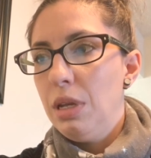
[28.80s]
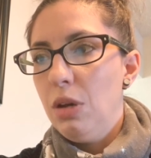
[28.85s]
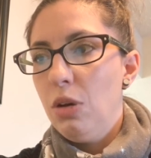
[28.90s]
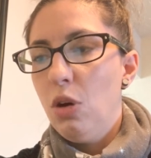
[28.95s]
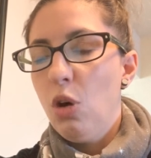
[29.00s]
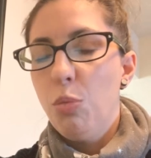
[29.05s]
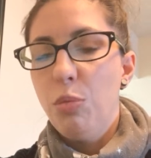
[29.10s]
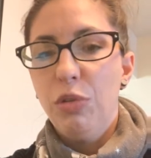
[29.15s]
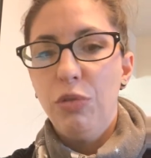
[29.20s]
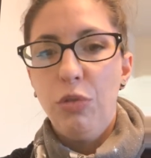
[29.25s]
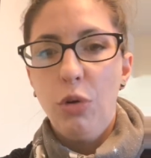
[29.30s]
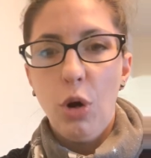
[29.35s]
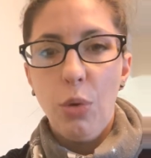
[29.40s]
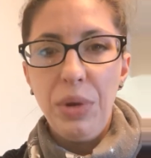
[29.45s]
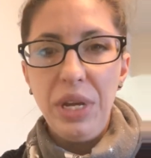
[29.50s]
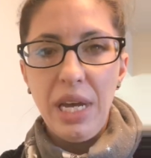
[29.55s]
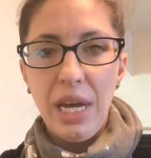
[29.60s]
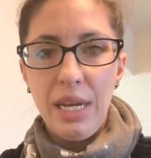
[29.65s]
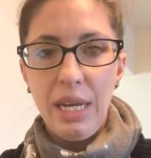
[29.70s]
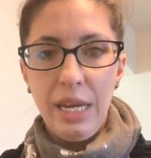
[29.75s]
Oh, before
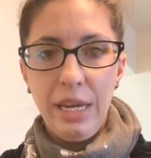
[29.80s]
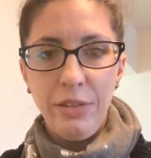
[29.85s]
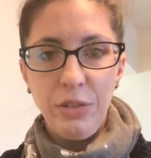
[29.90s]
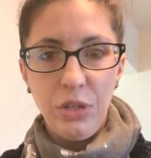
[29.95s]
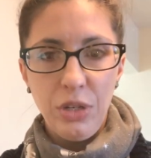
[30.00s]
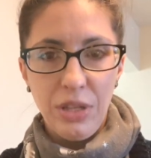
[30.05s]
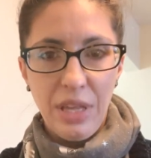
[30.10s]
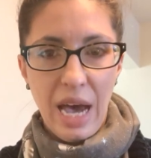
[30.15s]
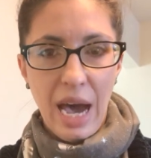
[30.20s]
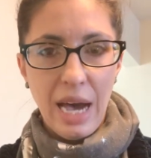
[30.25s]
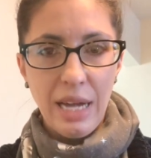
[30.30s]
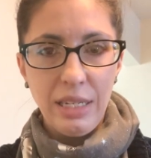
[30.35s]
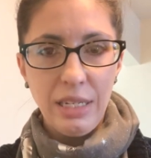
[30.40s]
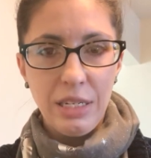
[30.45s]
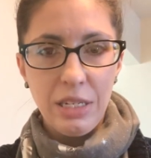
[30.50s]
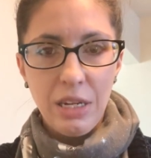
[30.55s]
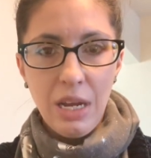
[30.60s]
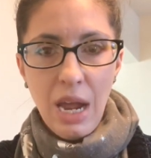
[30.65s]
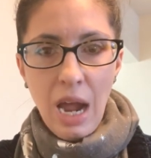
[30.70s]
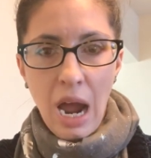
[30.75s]
we get into
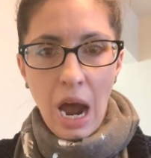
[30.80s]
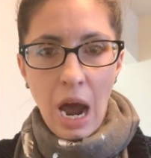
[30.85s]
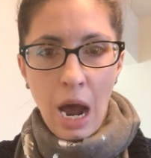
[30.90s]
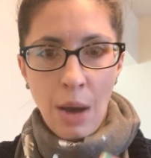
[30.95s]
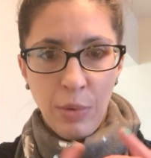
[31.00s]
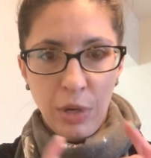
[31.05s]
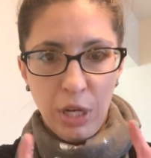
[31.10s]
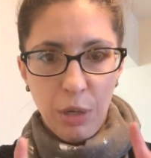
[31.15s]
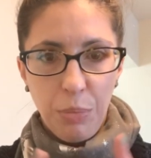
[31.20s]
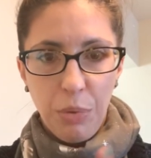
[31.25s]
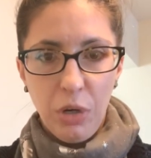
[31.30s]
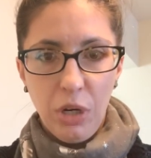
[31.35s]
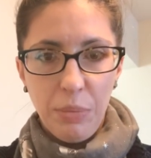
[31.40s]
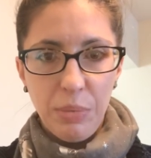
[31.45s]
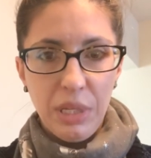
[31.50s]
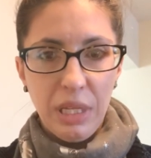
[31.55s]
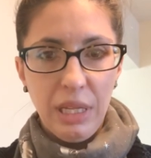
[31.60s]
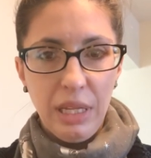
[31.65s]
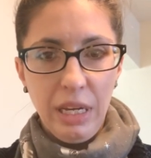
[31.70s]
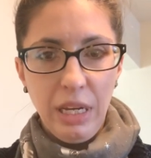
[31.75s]
that, I'm going to put
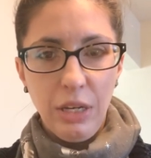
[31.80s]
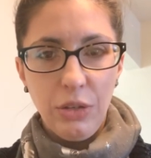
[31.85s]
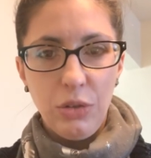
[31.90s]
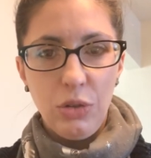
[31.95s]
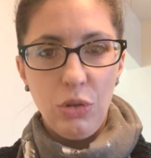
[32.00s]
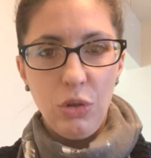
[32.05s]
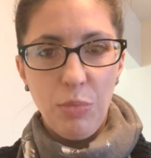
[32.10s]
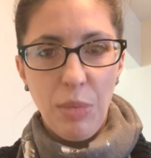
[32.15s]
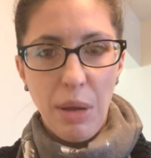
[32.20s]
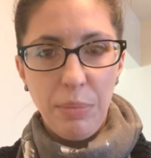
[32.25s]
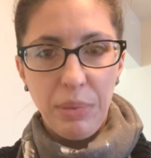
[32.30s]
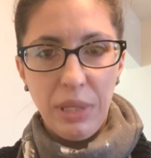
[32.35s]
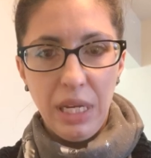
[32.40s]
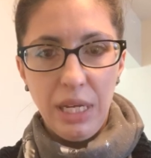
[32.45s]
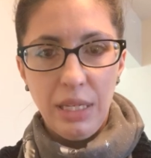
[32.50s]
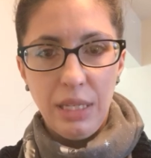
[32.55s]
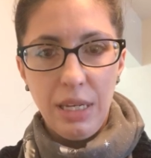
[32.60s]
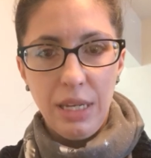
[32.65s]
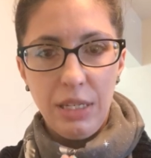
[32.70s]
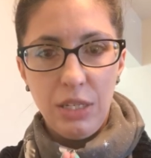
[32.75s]
up the link to my
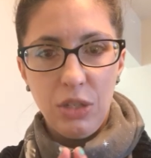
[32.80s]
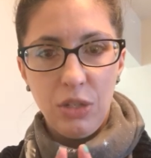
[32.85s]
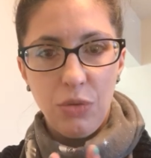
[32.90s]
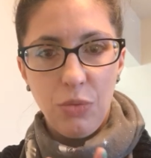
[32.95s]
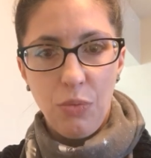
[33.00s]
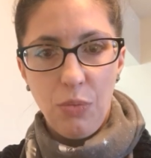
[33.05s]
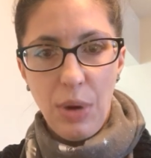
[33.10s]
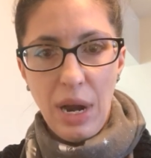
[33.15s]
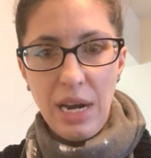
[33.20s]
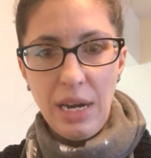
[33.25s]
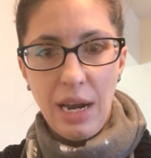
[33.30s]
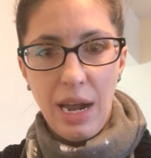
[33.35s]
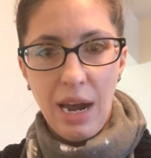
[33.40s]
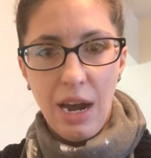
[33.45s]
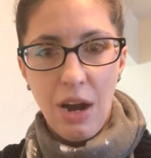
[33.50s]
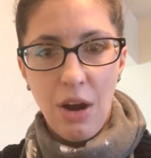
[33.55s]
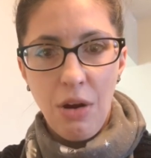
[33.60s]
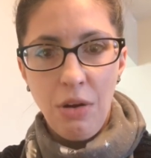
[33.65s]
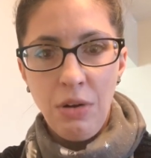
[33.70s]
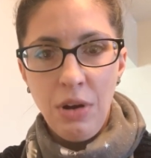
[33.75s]
playlist right
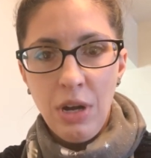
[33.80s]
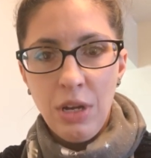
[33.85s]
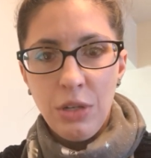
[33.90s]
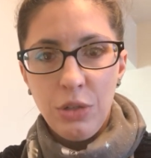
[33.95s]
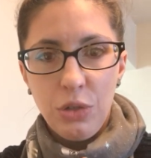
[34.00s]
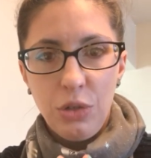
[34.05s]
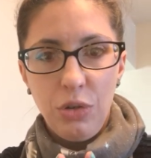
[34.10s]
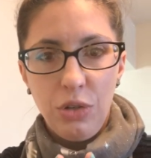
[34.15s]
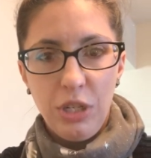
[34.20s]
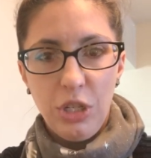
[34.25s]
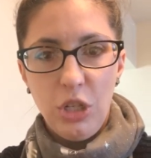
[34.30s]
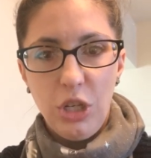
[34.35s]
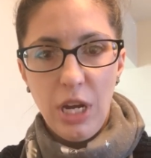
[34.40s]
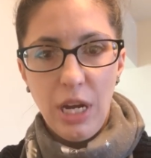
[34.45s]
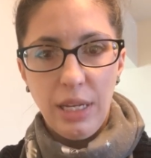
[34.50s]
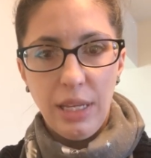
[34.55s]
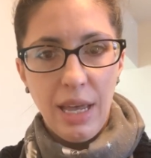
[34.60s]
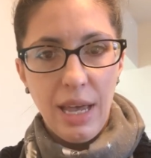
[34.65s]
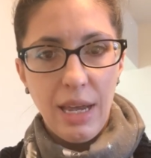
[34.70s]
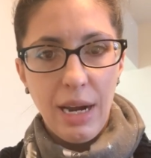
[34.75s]
now so you can
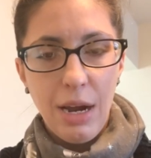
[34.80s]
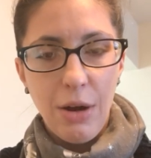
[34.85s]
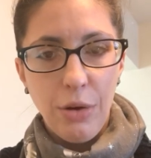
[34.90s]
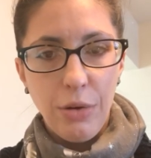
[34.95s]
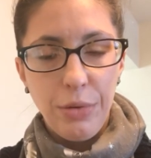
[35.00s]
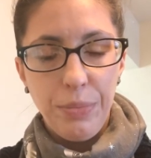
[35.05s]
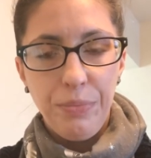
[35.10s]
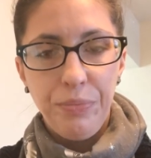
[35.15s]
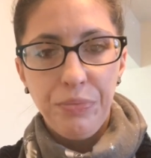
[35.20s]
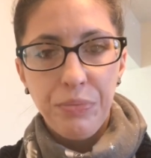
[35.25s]
check that out.